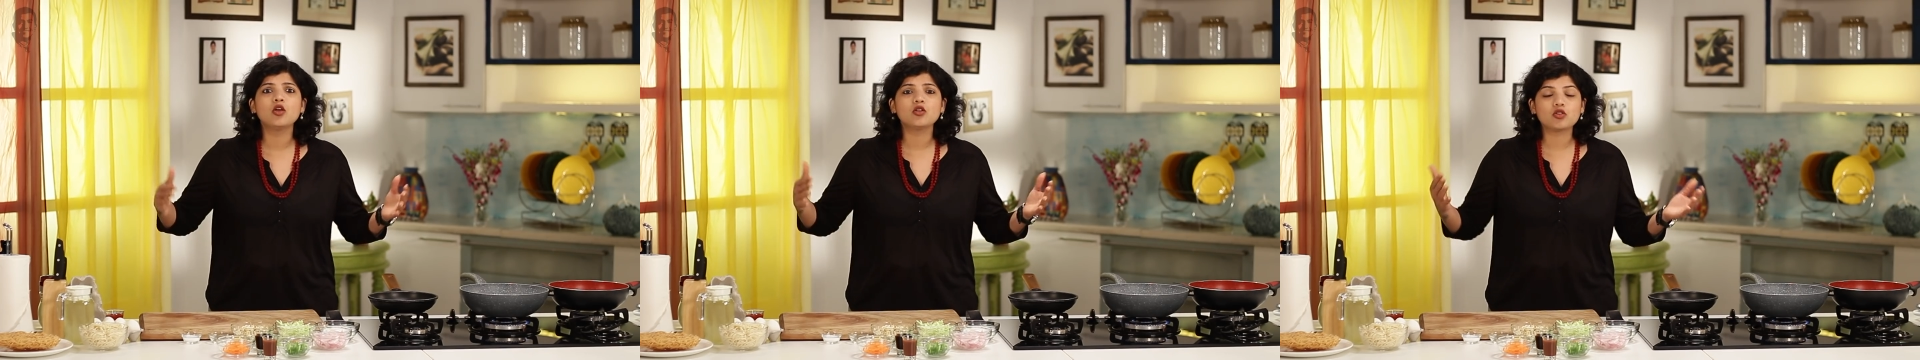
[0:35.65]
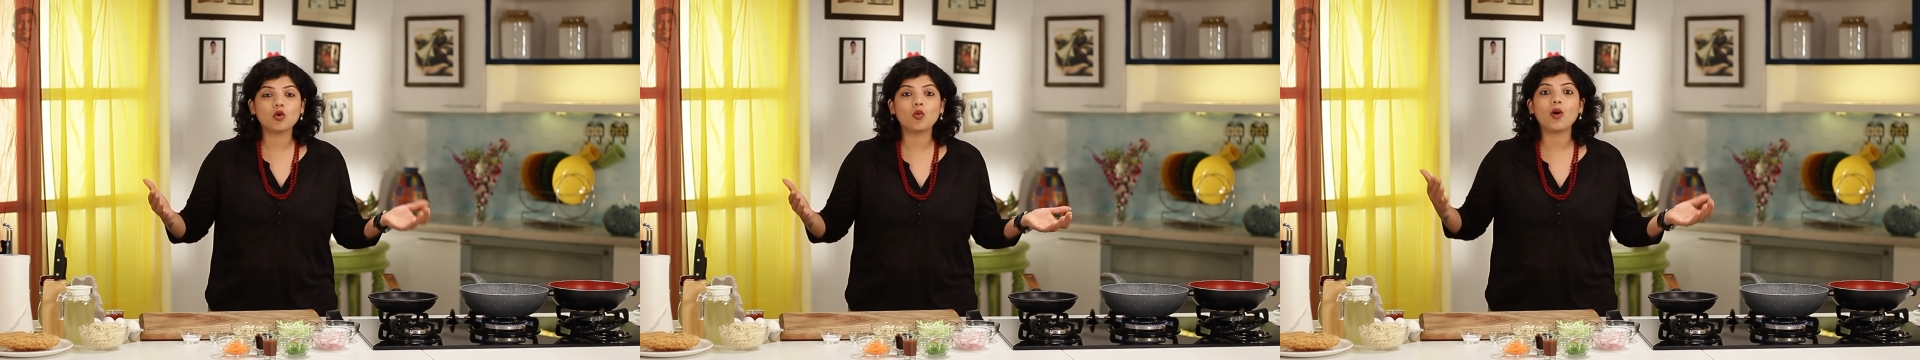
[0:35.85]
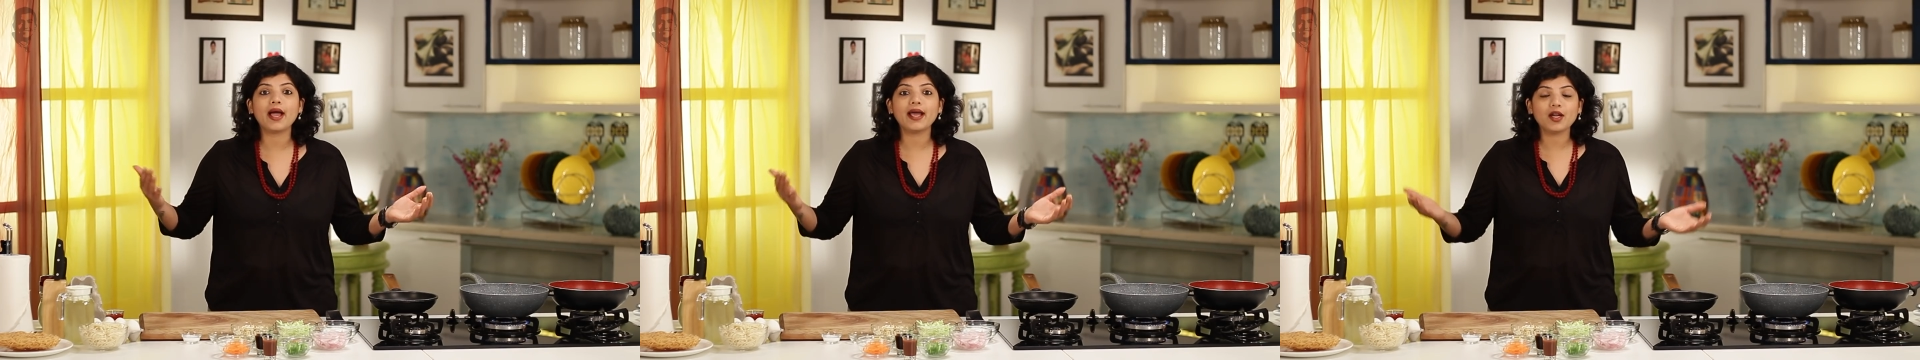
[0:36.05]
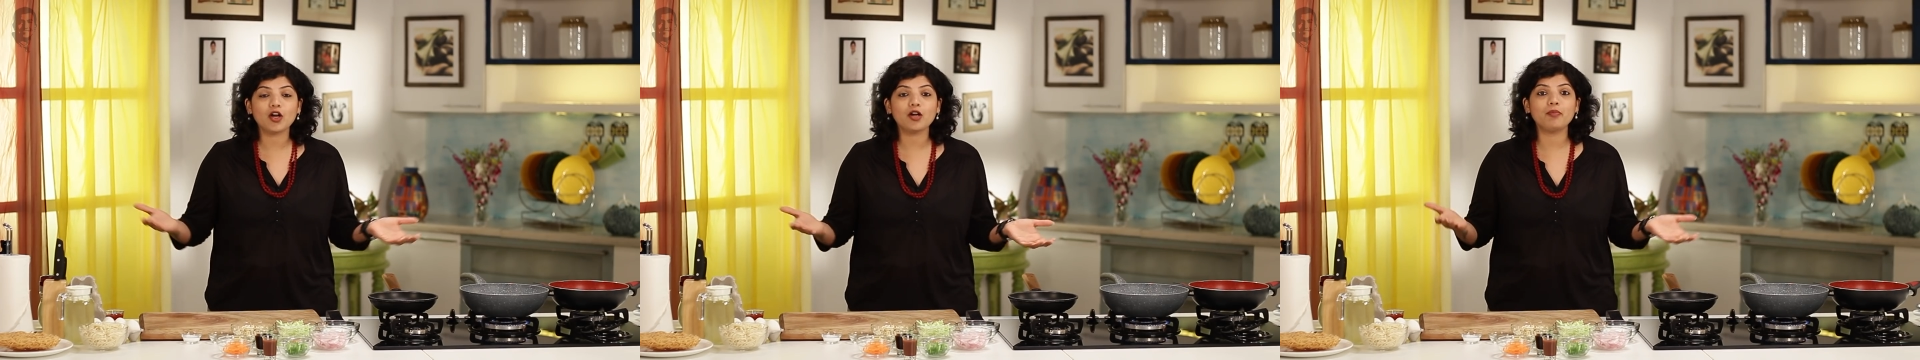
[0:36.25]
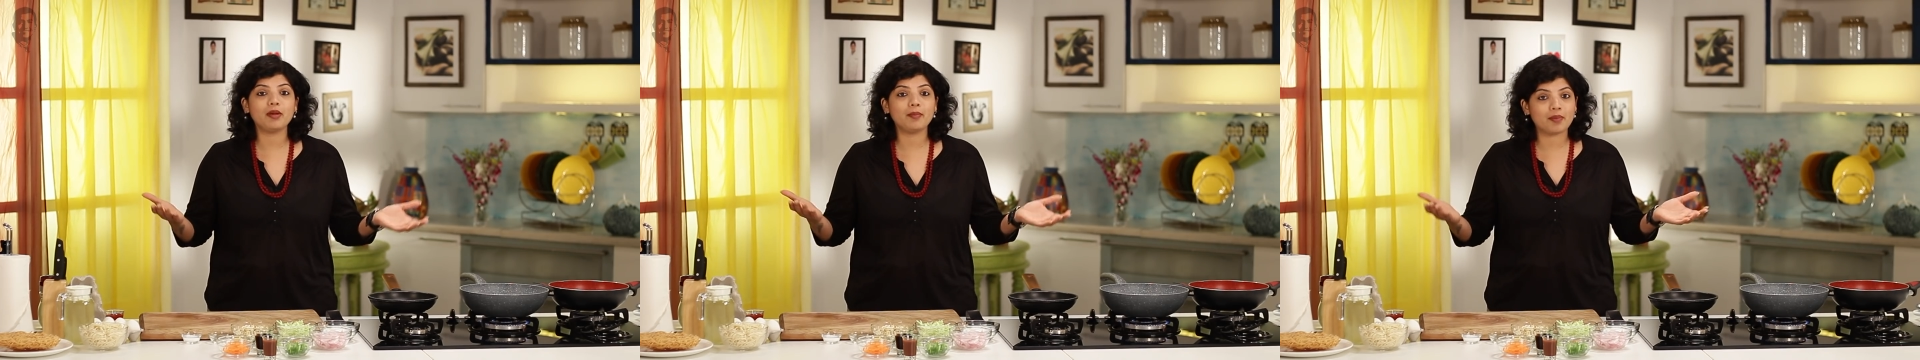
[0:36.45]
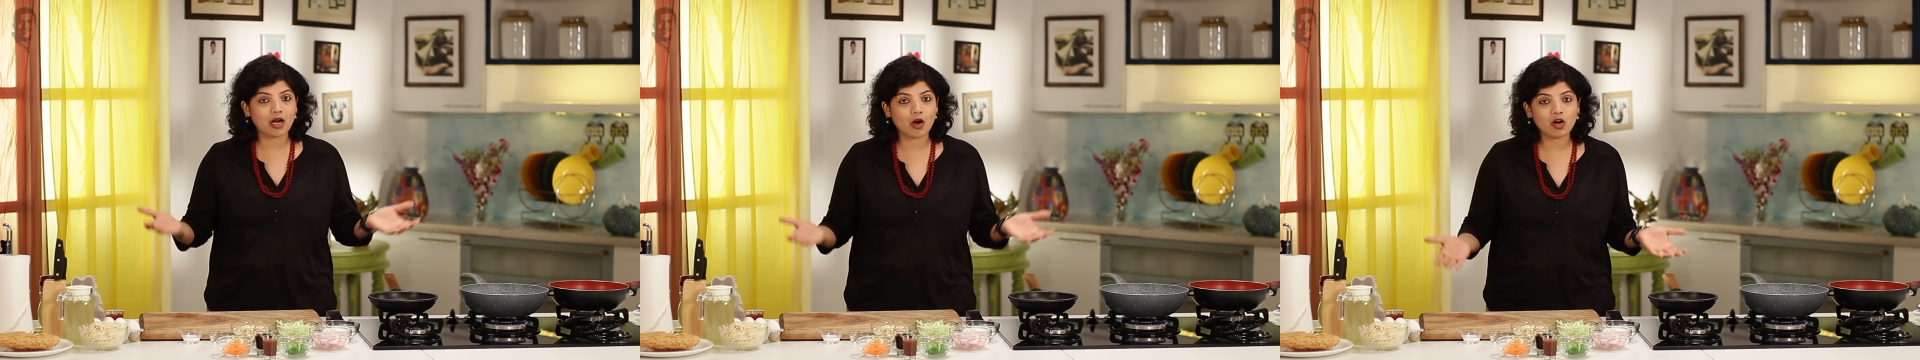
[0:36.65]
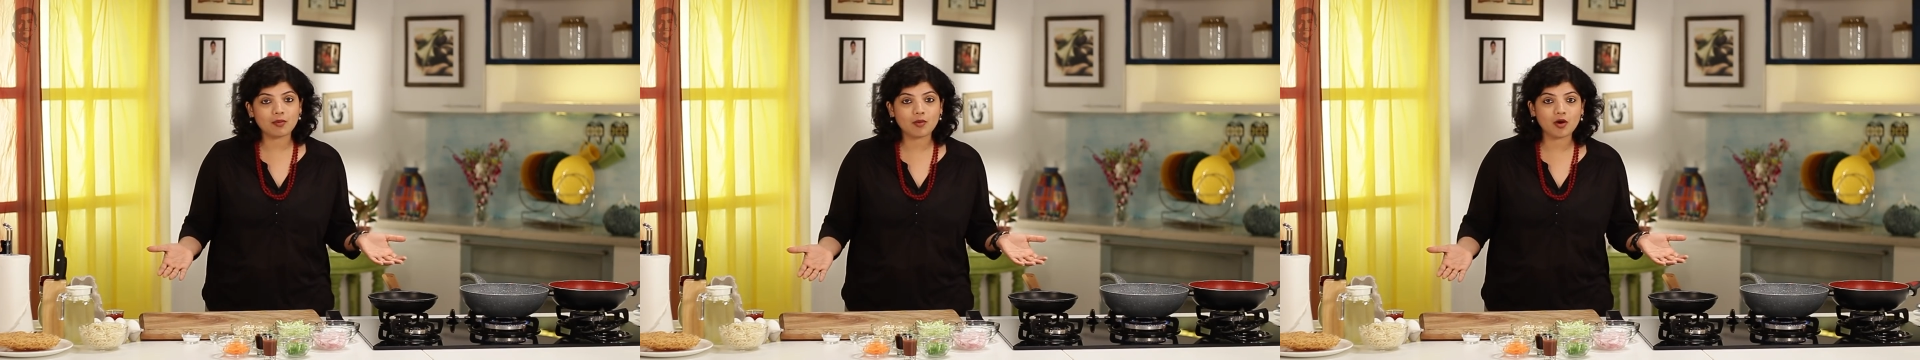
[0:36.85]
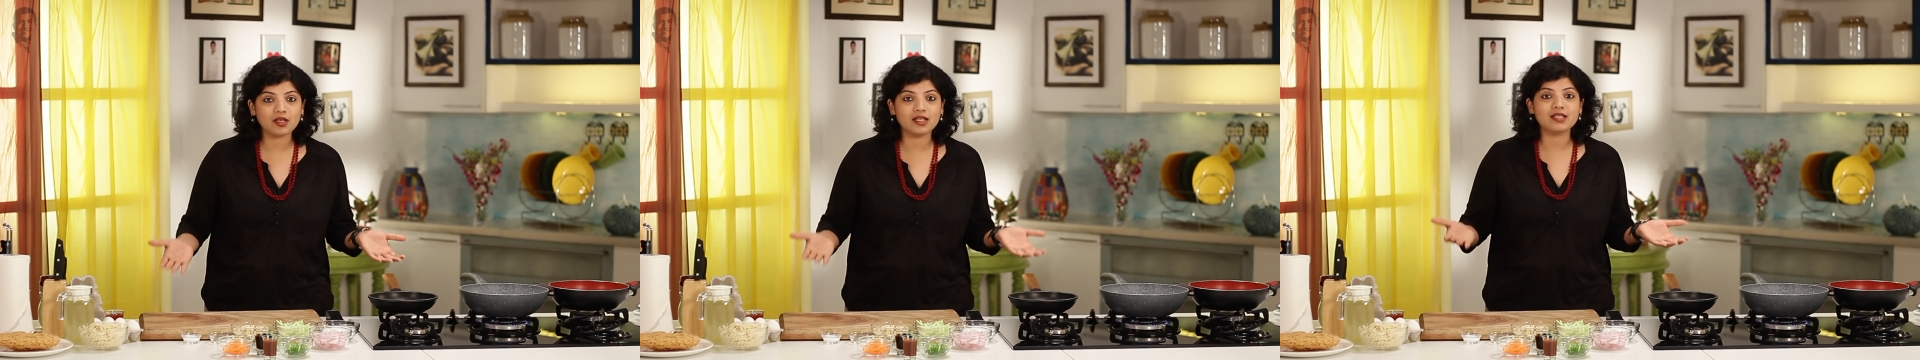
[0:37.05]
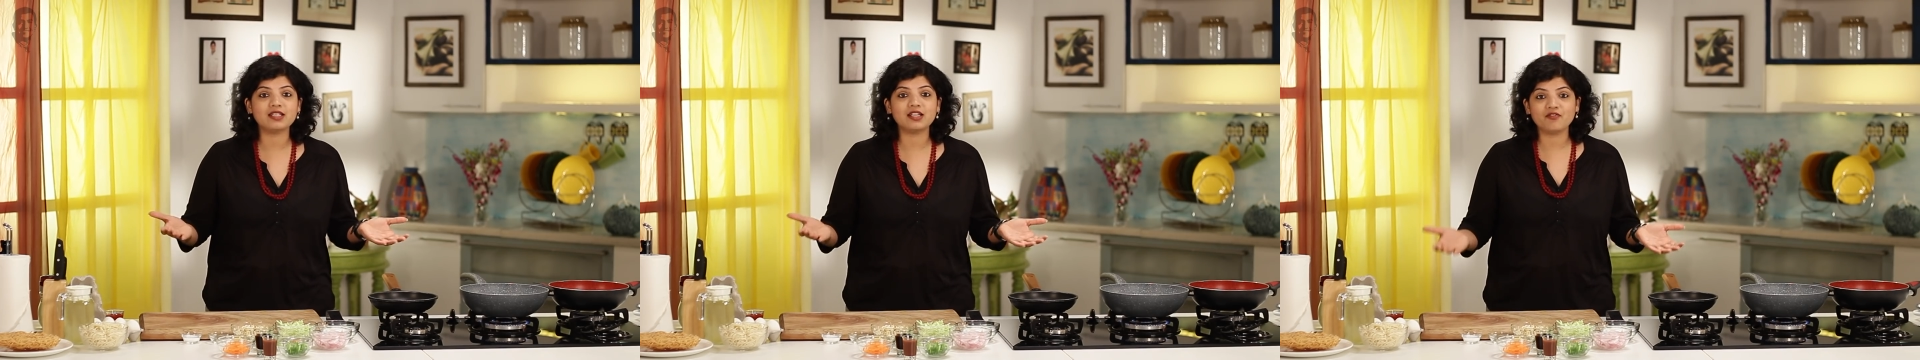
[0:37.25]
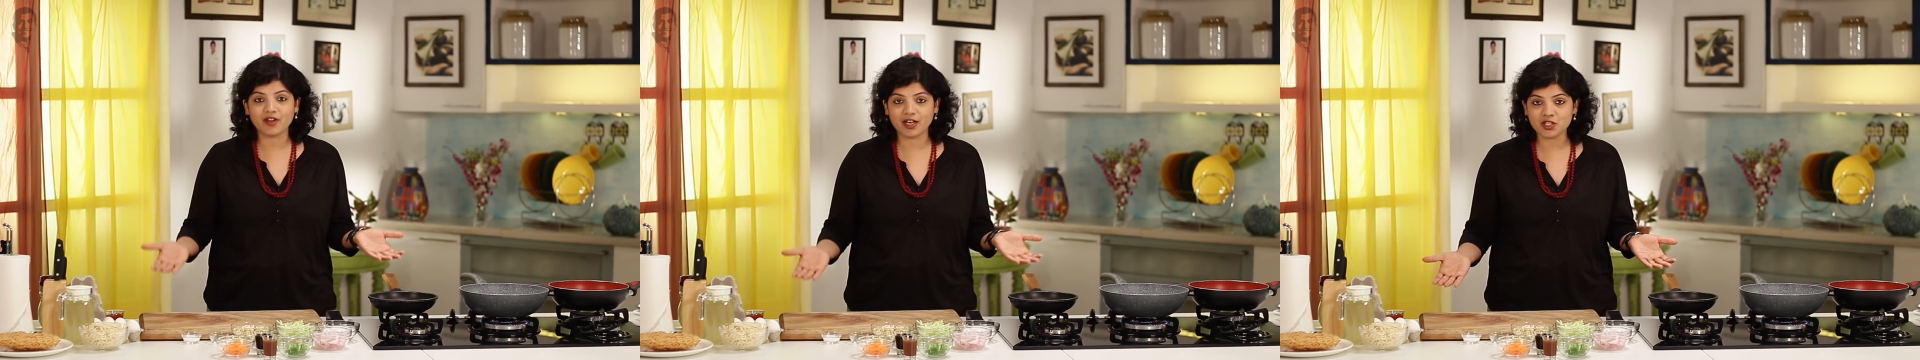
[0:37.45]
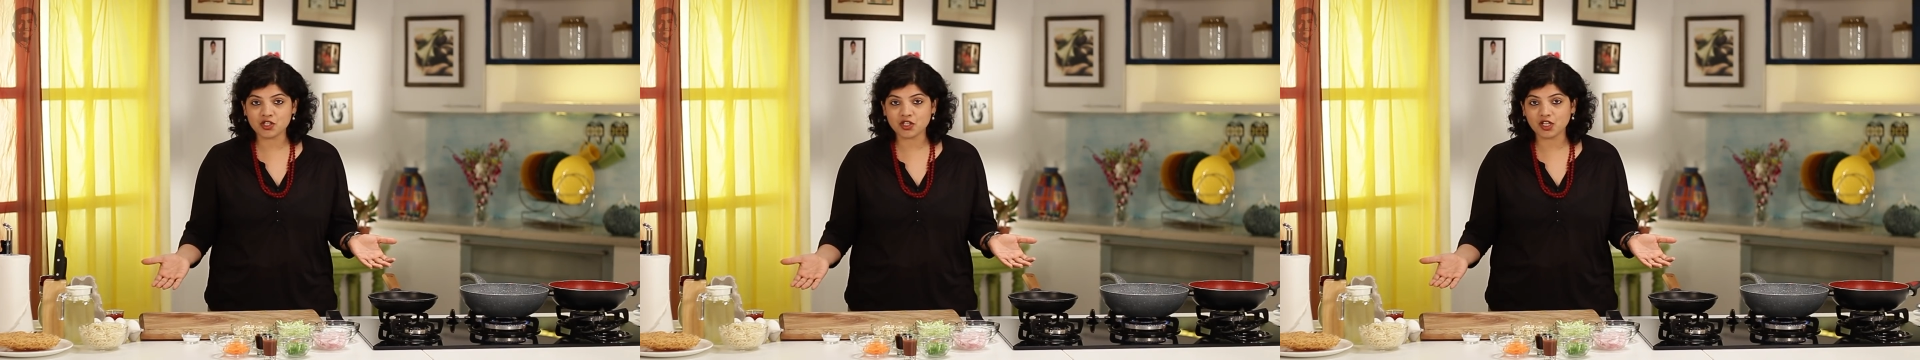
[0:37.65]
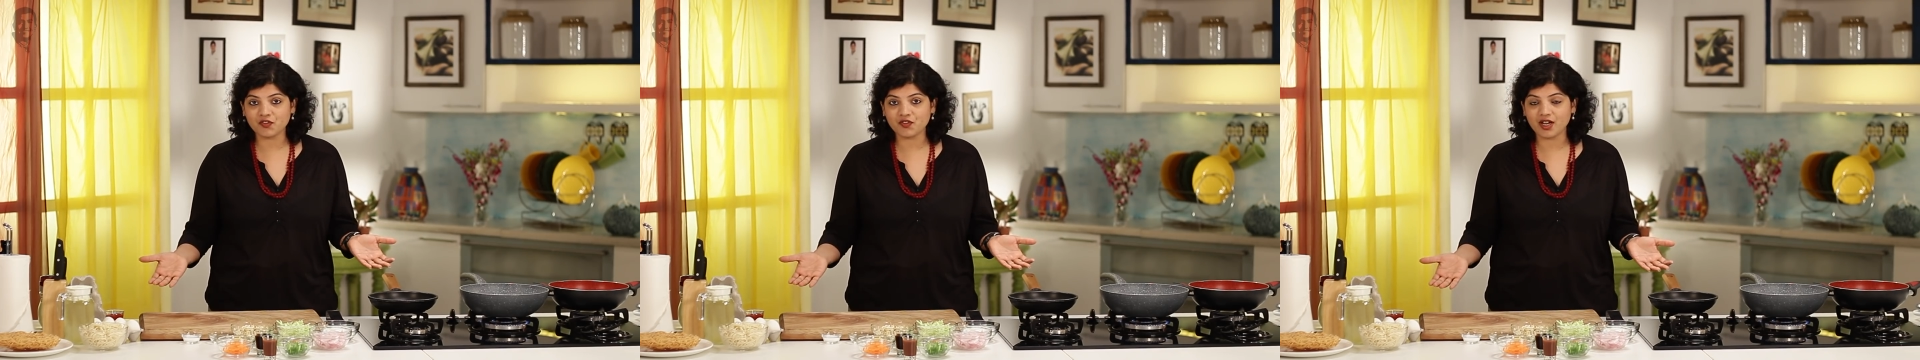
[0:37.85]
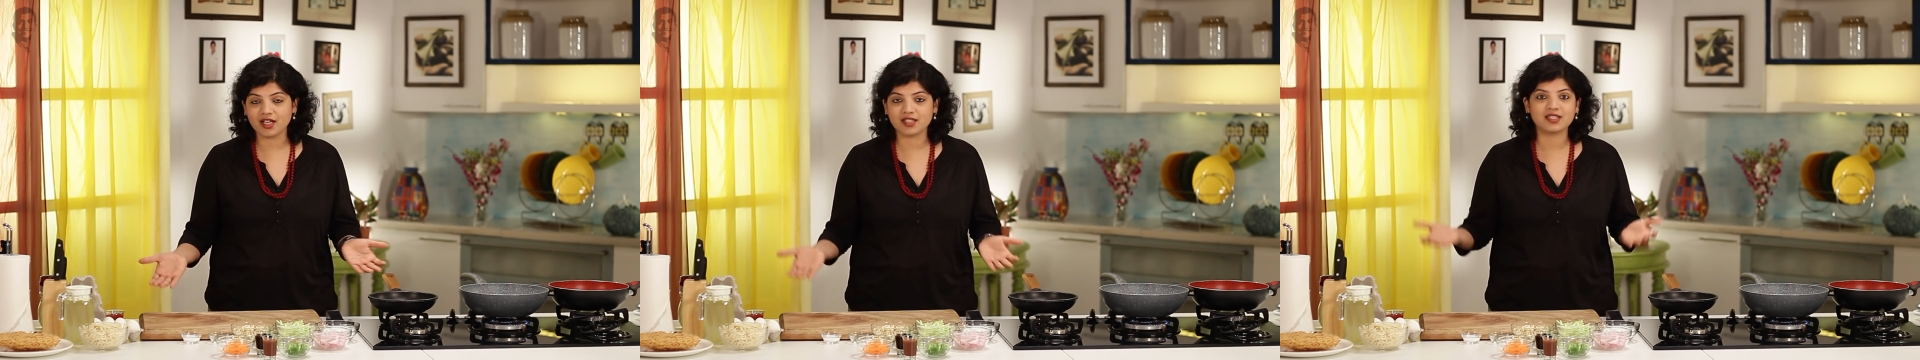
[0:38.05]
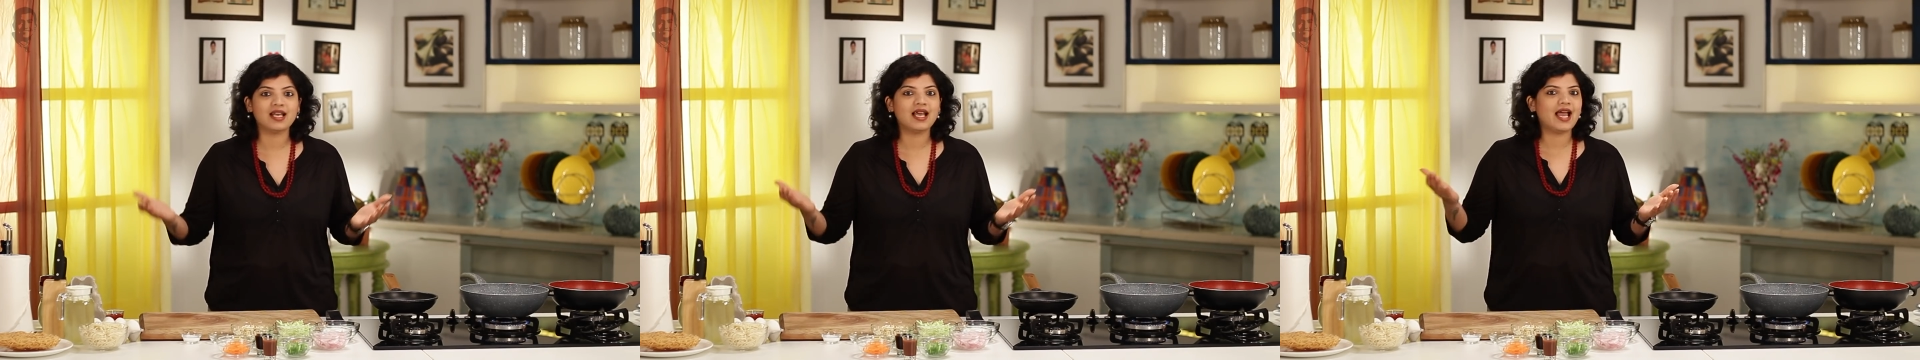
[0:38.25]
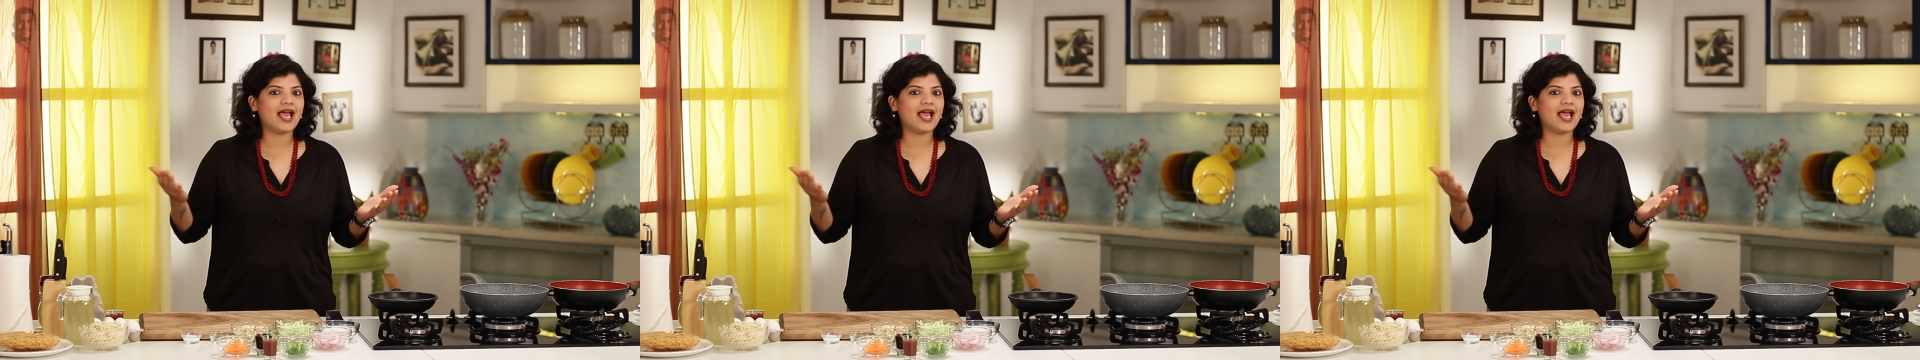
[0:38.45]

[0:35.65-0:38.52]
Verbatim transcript: So why not be proud about this invention of ours?